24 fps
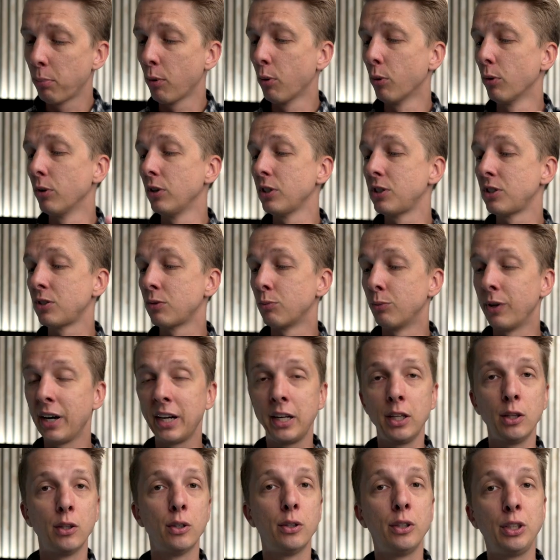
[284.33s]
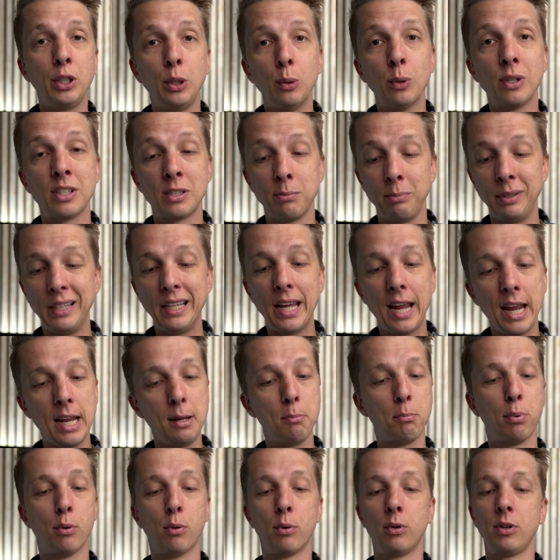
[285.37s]
ports, regular USB-A
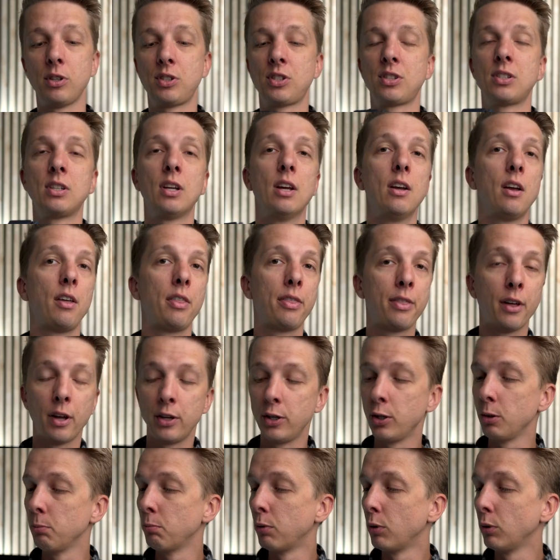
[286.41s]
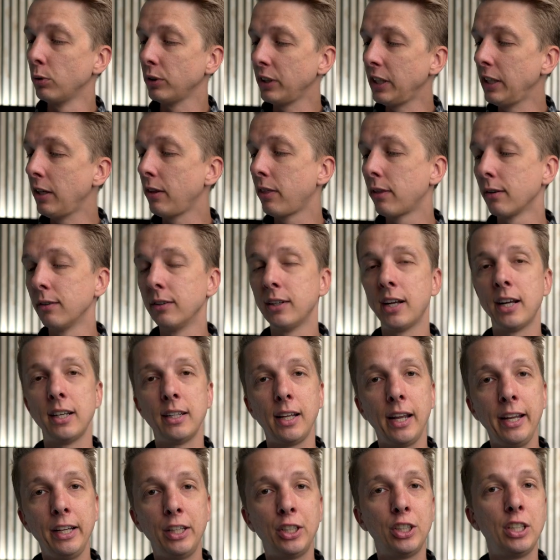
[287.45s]
ports, Thunderbolt,
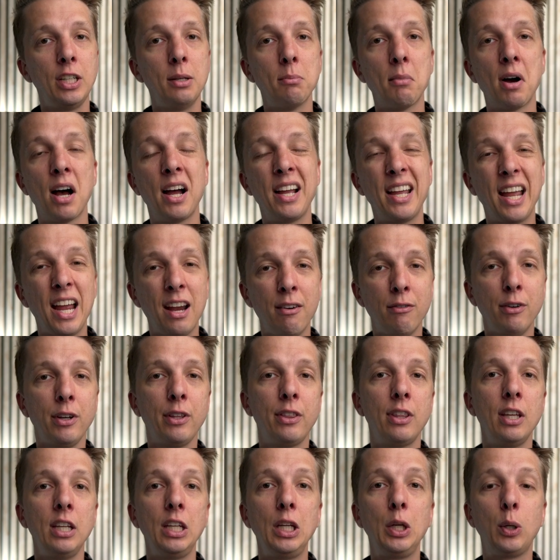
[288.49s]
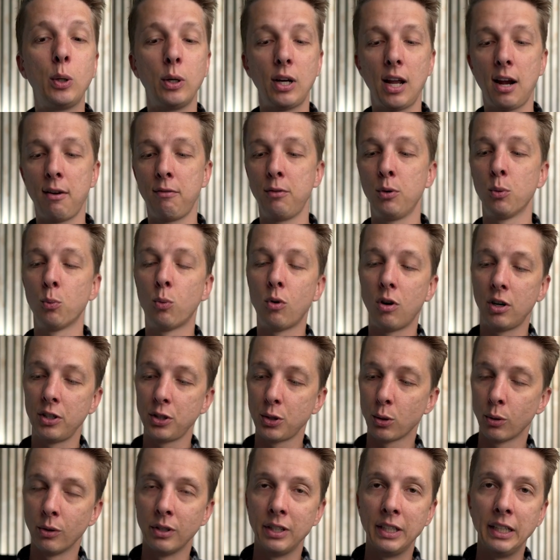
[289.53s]
Ethernet, HDMI, everything you could ever
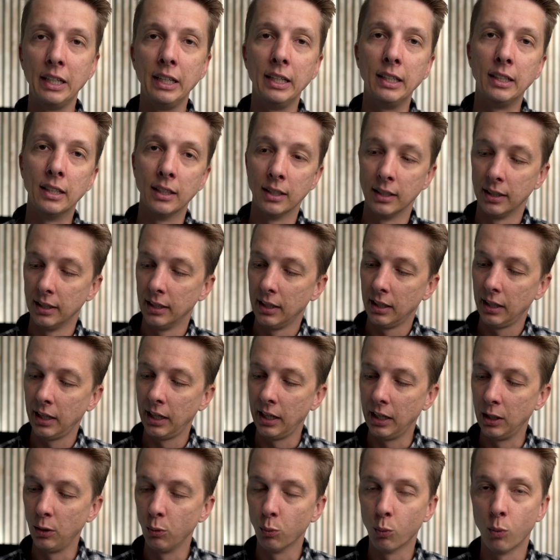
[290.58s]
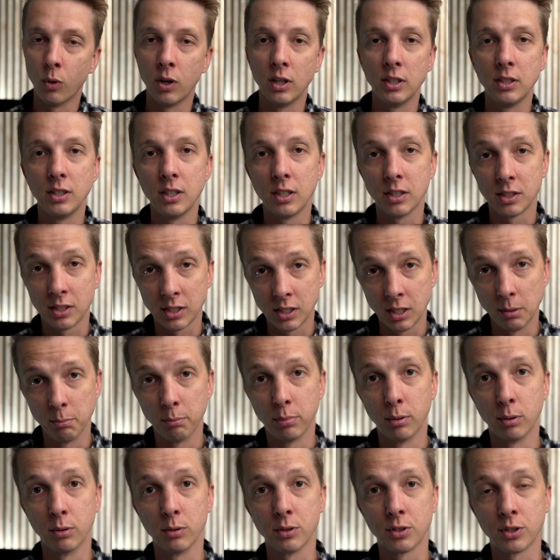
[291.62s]
want or need in one
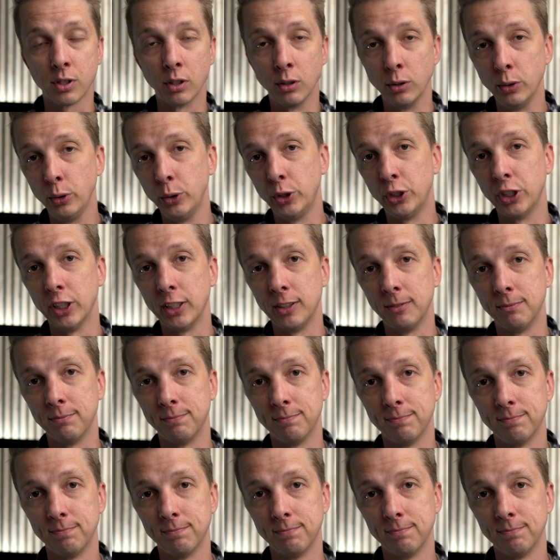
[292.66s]
simple solution.